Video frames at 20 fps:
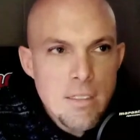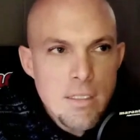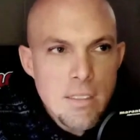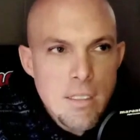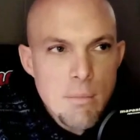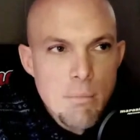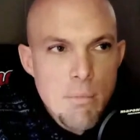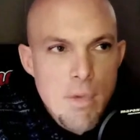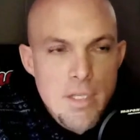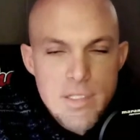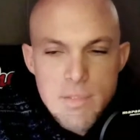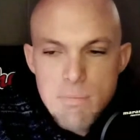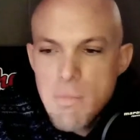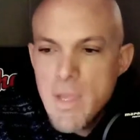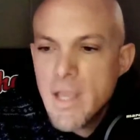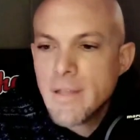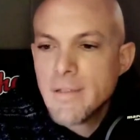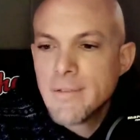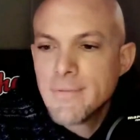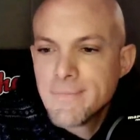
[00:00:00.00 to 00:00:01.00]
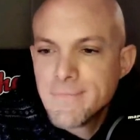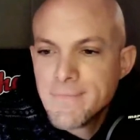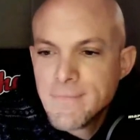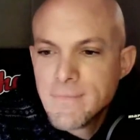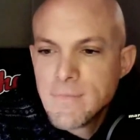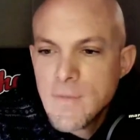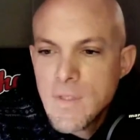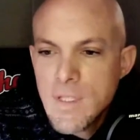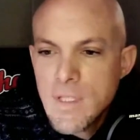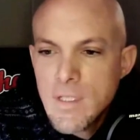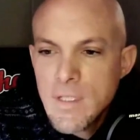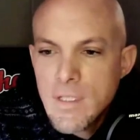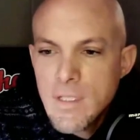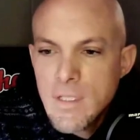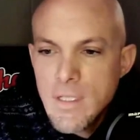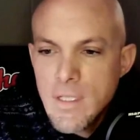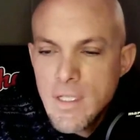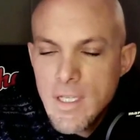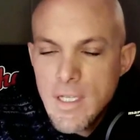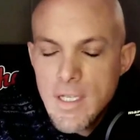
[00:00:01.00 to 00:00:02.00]
amongst men.
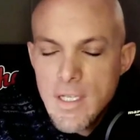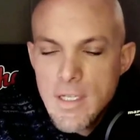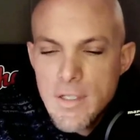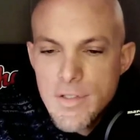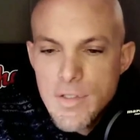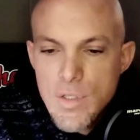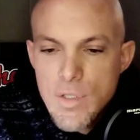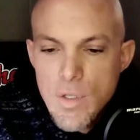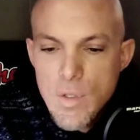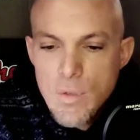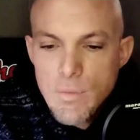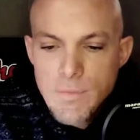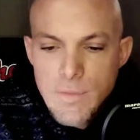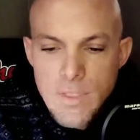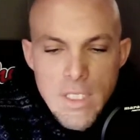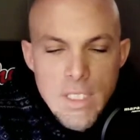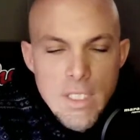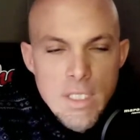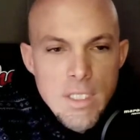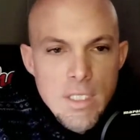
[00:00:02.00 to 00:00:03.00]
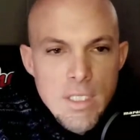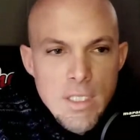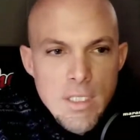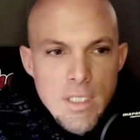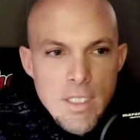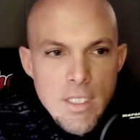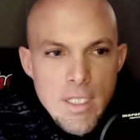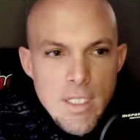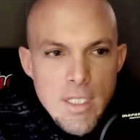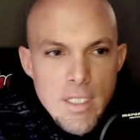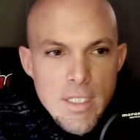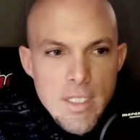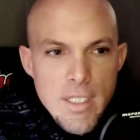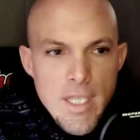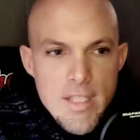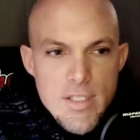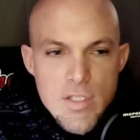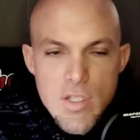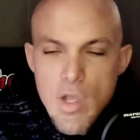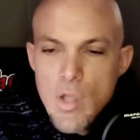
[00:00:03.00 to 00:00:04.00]
So
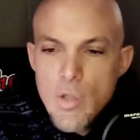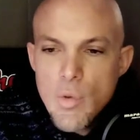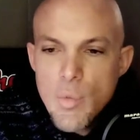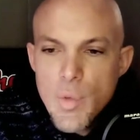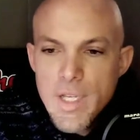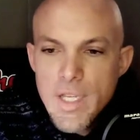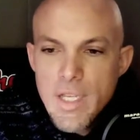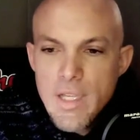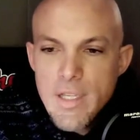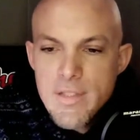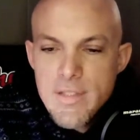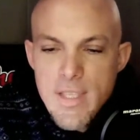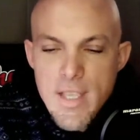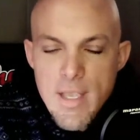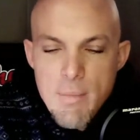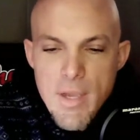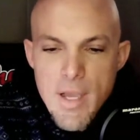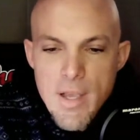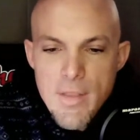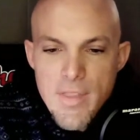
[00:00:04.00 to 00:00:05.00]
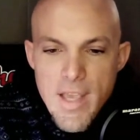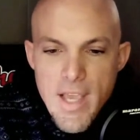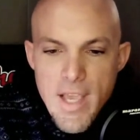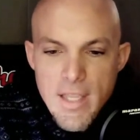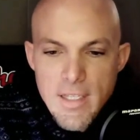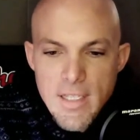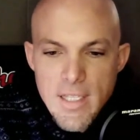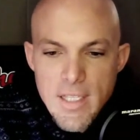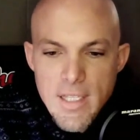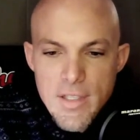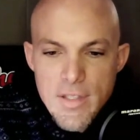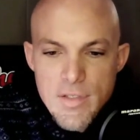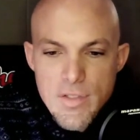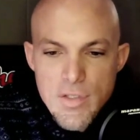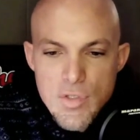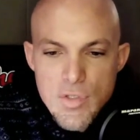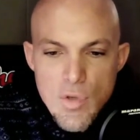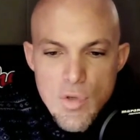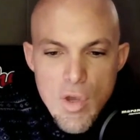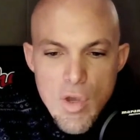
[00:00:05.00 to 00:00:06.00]
that's all that we need to say about that. He is
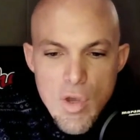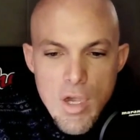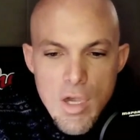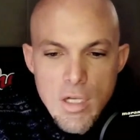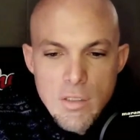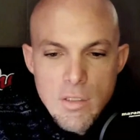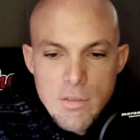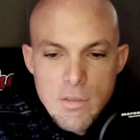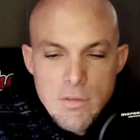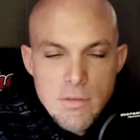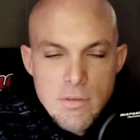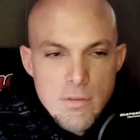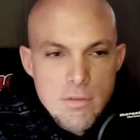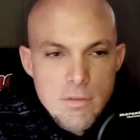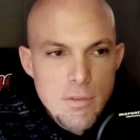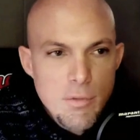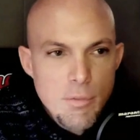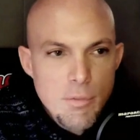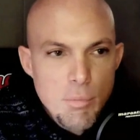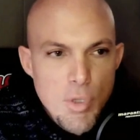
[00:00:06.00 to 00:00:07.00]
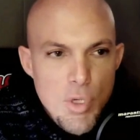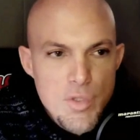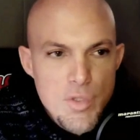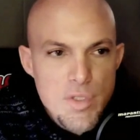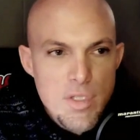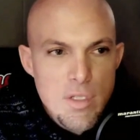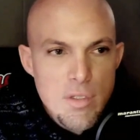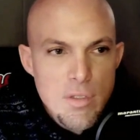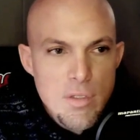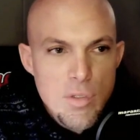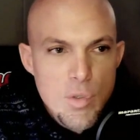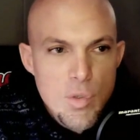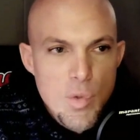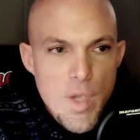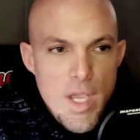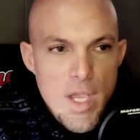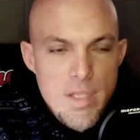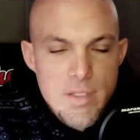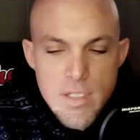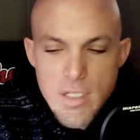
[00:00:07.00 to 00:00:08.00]
a strong person who
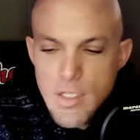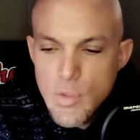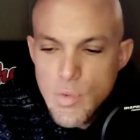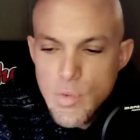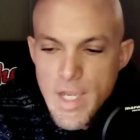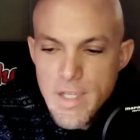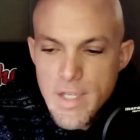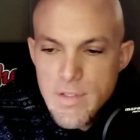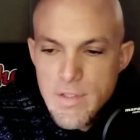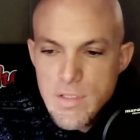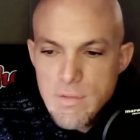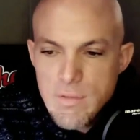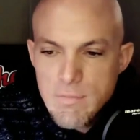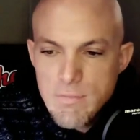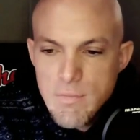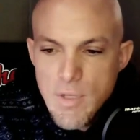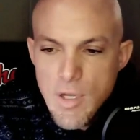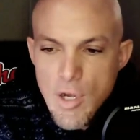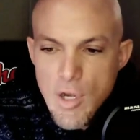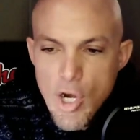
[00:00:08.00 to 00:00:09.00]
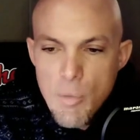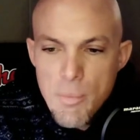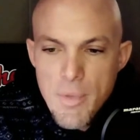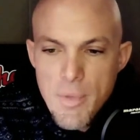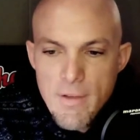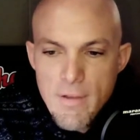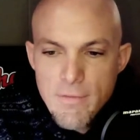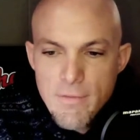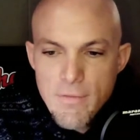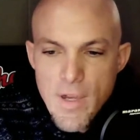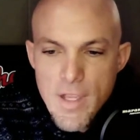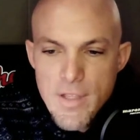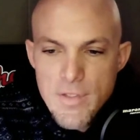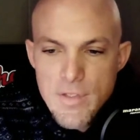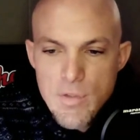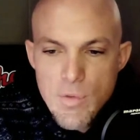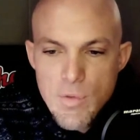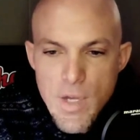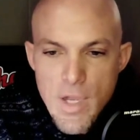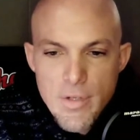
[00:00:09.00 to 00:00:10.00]
has a great army of friends
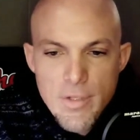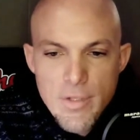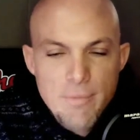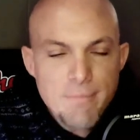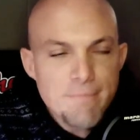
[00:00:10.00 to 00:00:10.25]
around him.